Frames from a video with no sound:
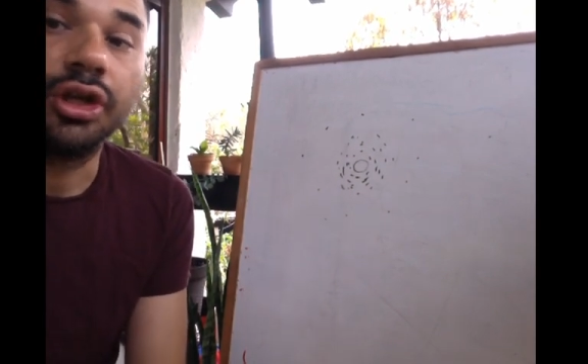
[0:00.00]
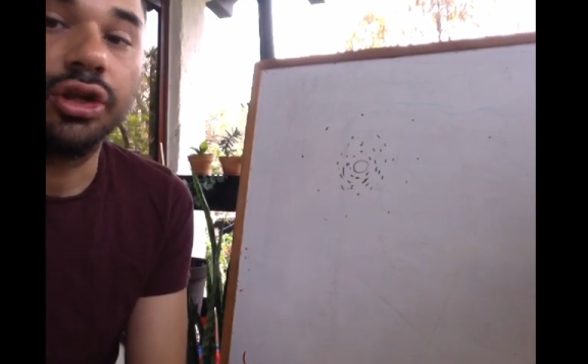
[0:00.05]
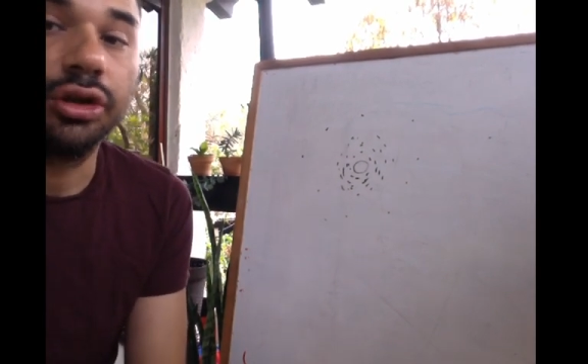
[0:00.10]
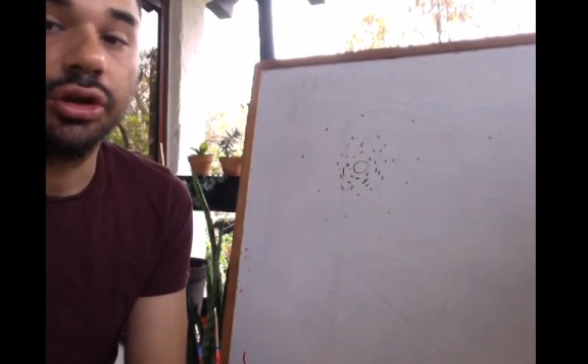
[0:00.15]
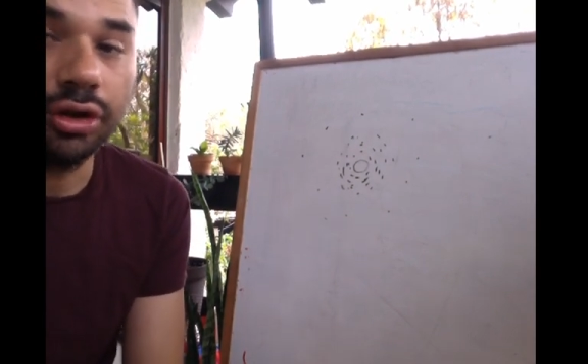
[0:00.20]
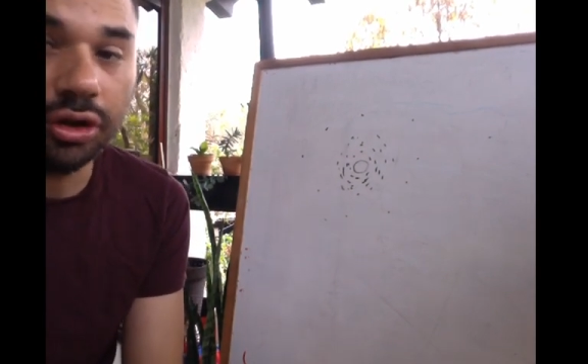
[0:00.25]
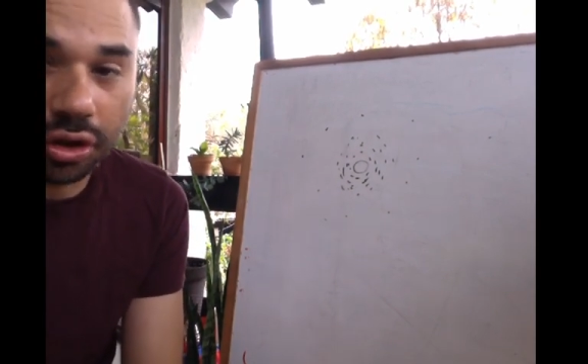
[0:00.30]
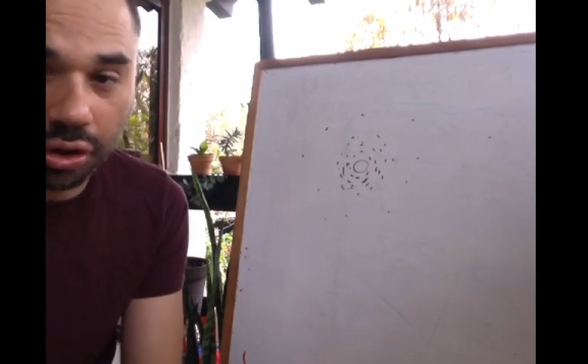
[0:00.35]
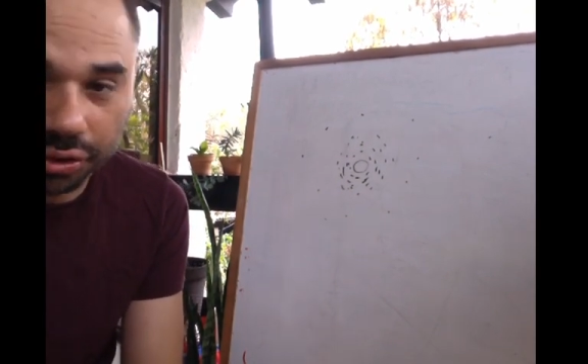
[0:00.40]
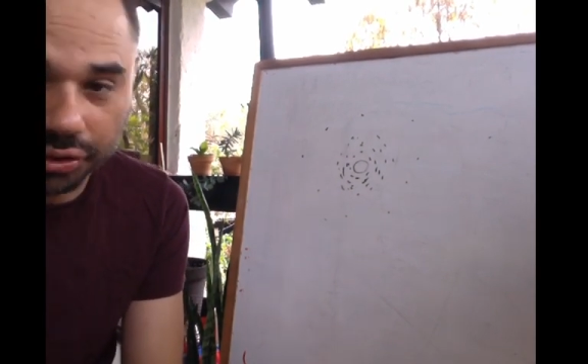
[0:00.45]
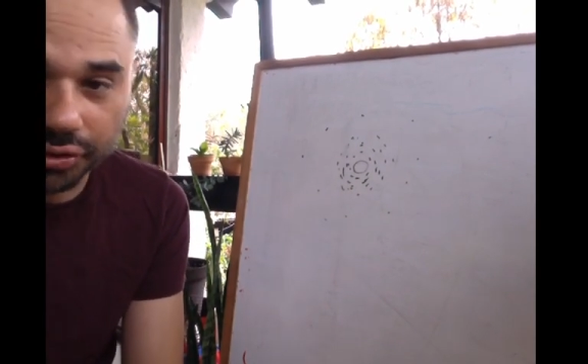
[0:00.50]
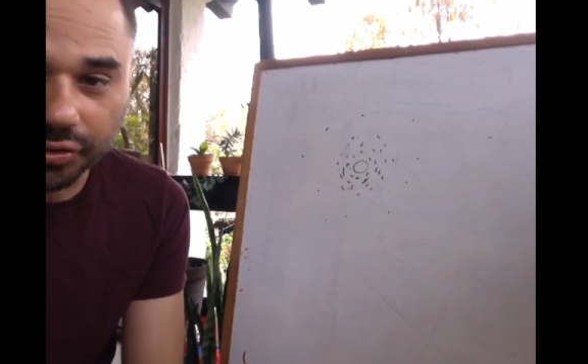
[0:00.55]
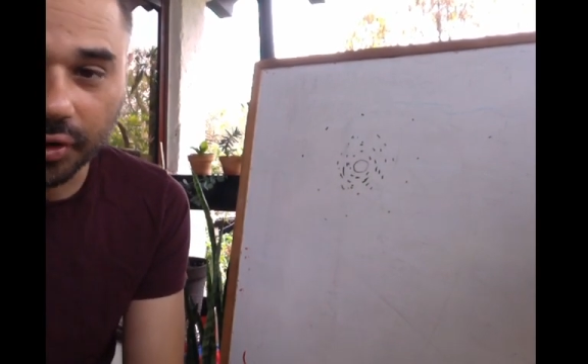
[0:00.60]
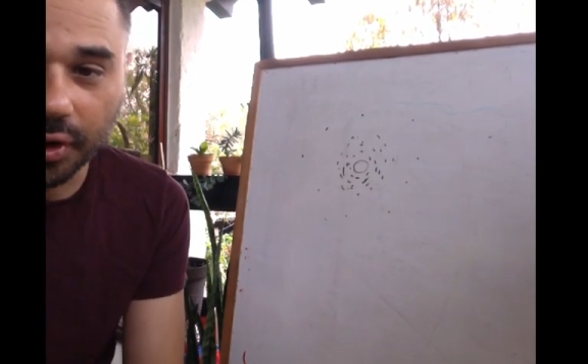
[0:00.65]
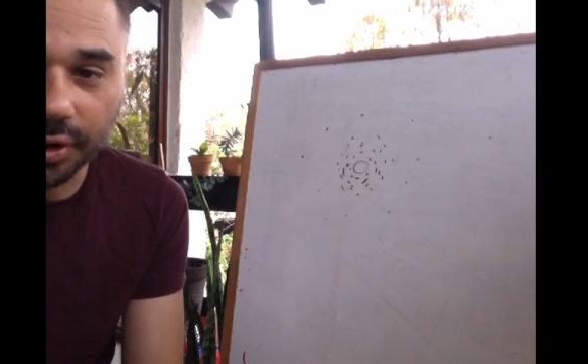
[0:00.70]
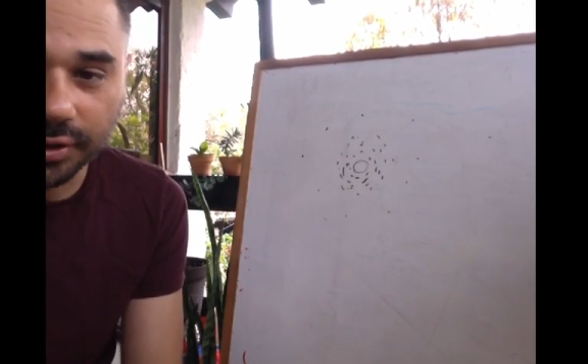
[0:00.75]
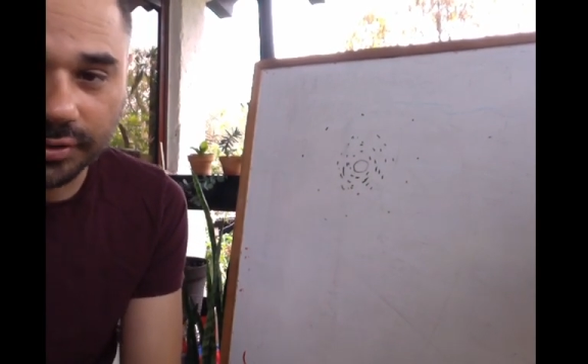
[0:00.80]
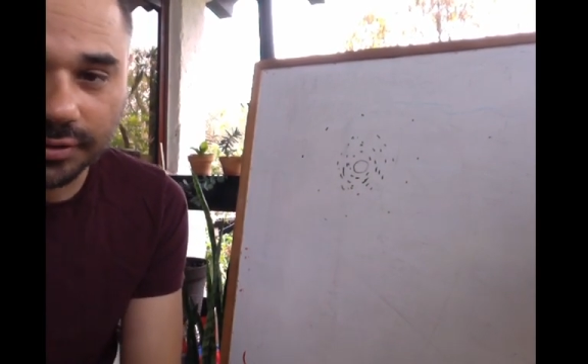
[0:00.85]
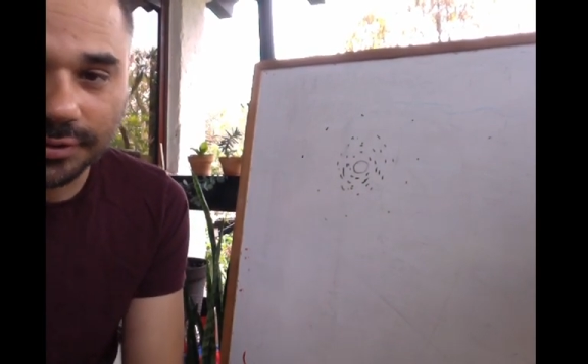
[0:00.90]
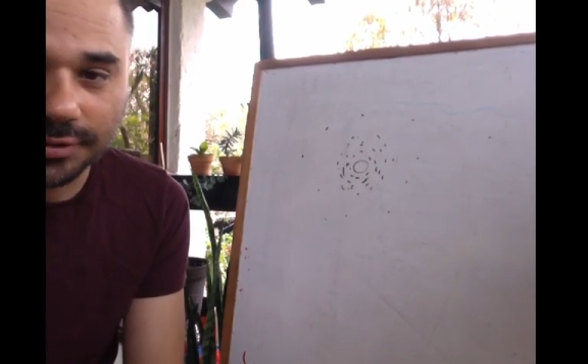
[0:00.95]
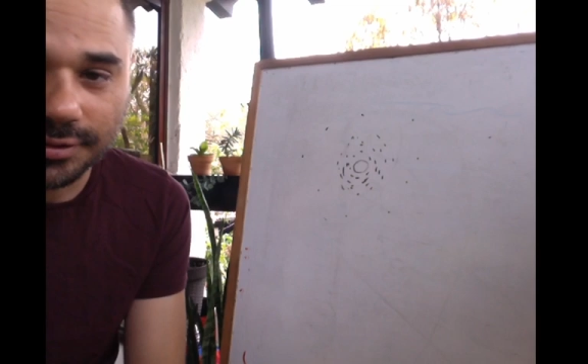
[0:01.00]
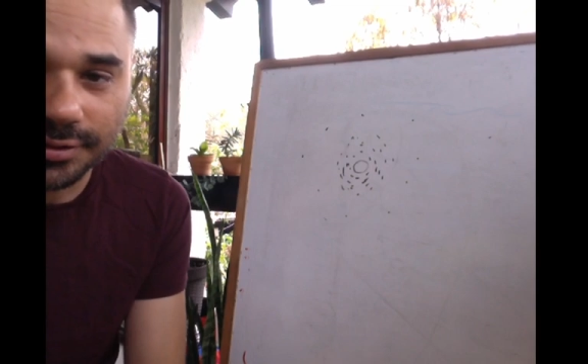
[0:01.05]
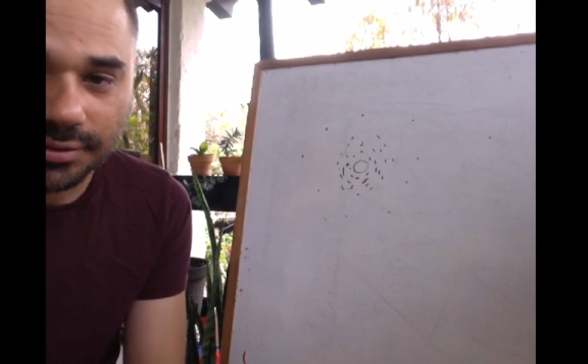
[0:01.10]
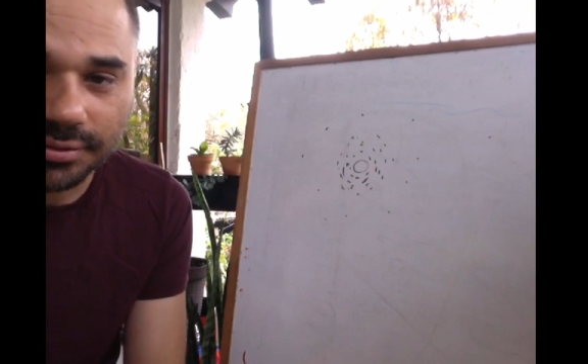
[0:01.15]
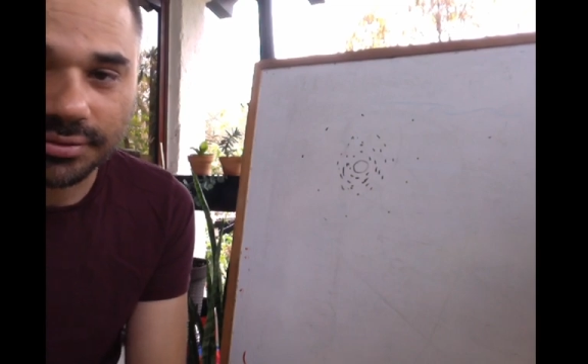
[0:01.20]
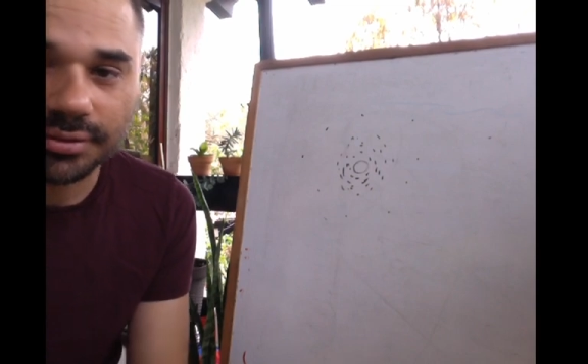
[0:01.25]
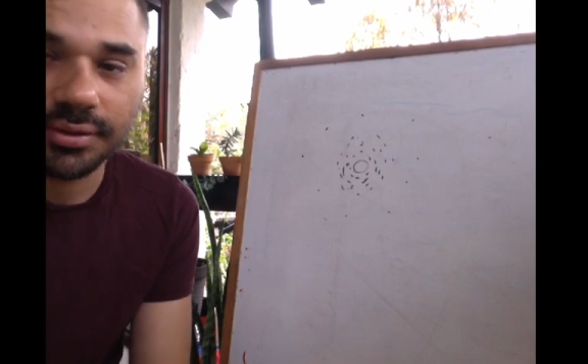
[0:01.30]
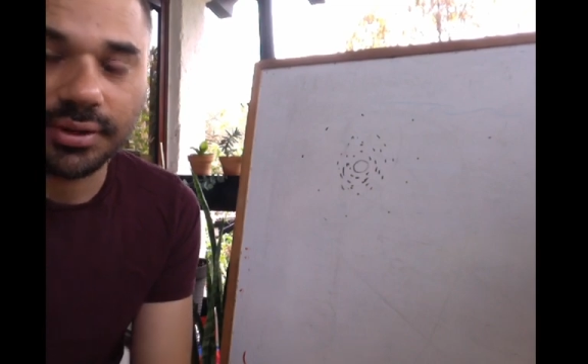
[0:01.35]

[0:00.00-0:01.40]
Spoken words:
neutrons,